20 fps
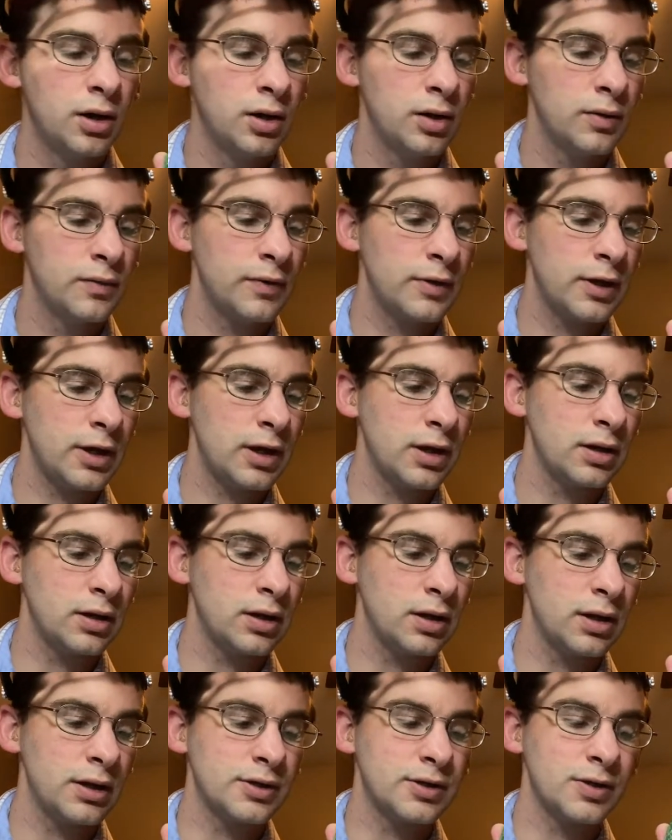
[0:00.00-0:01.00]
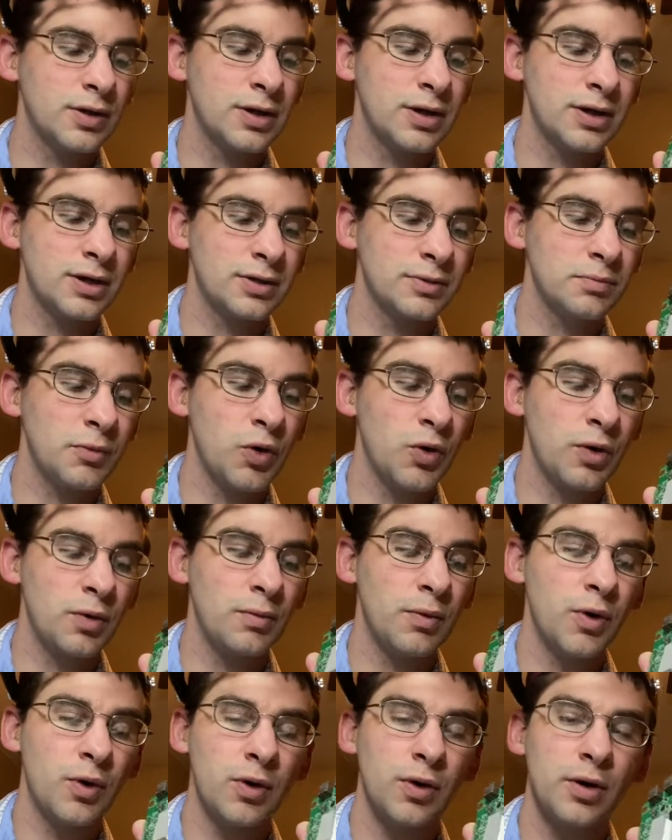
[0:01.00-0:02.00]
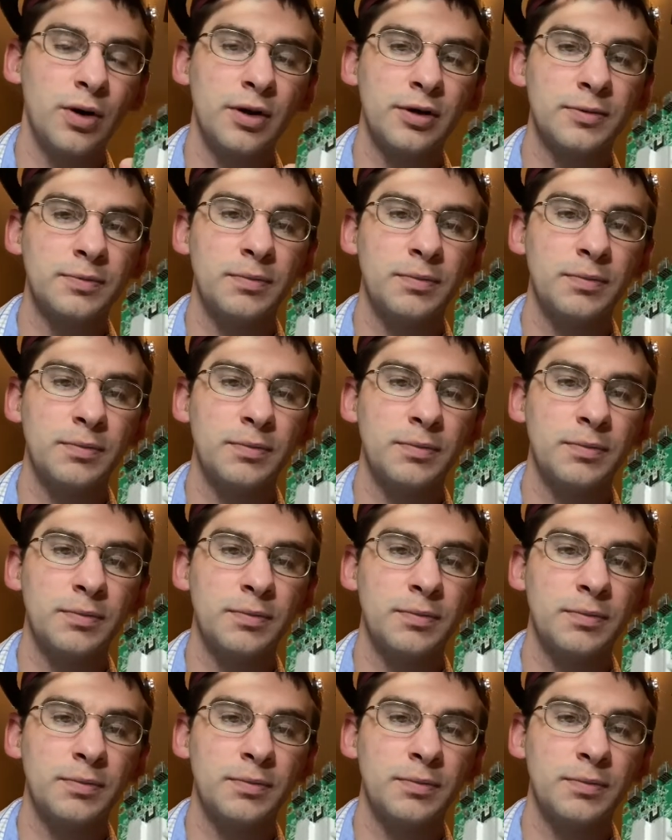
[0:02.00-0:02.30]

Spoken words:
that electronics more and more is